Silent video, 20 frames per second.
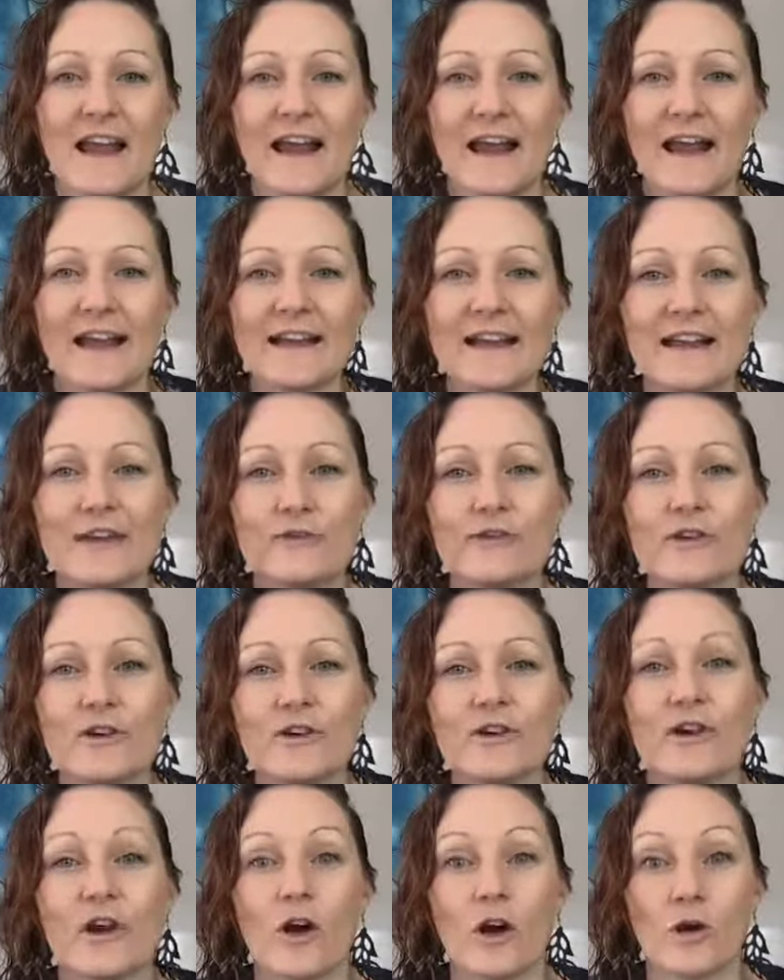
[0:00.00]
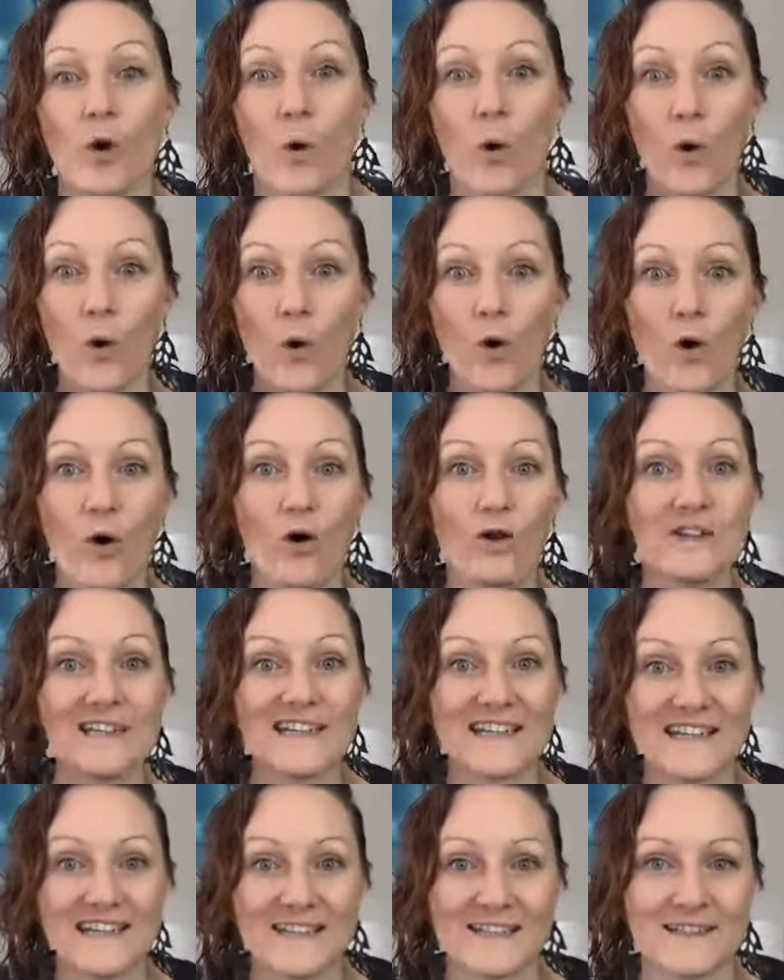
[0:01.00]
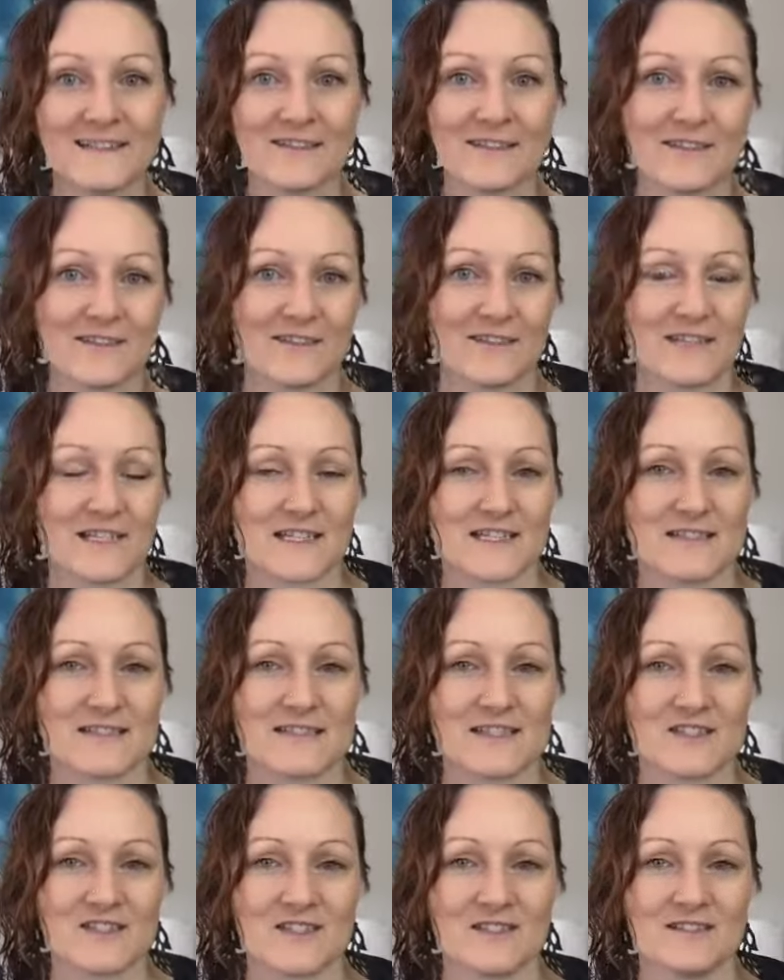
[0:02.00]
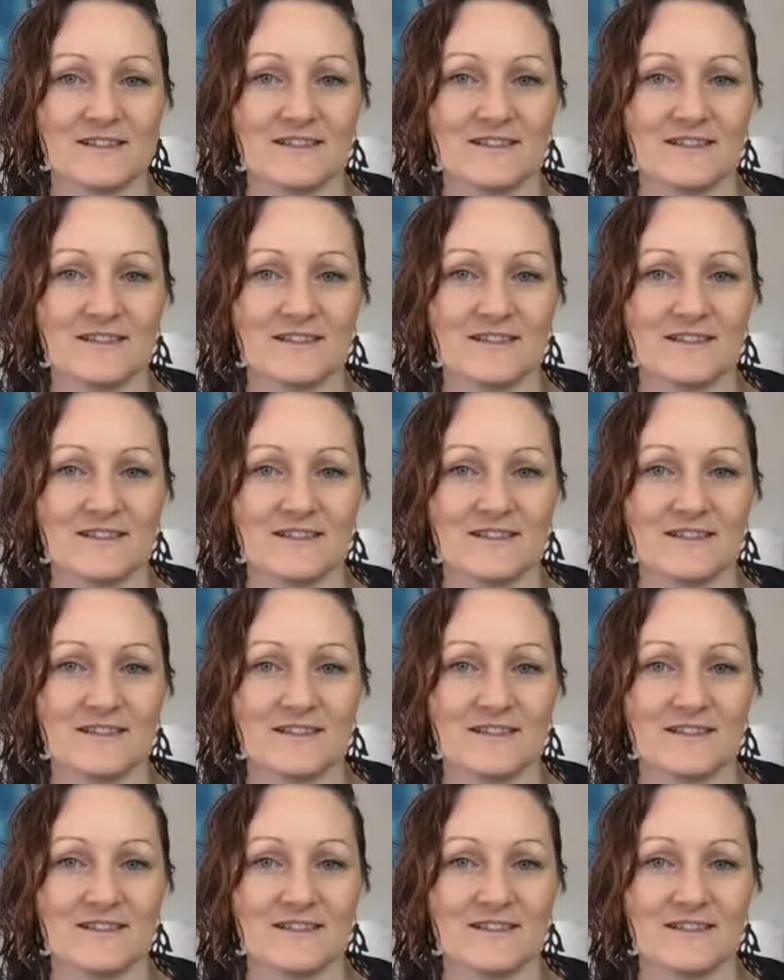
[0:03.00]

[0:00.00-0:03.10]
And if you're not all in on the decision,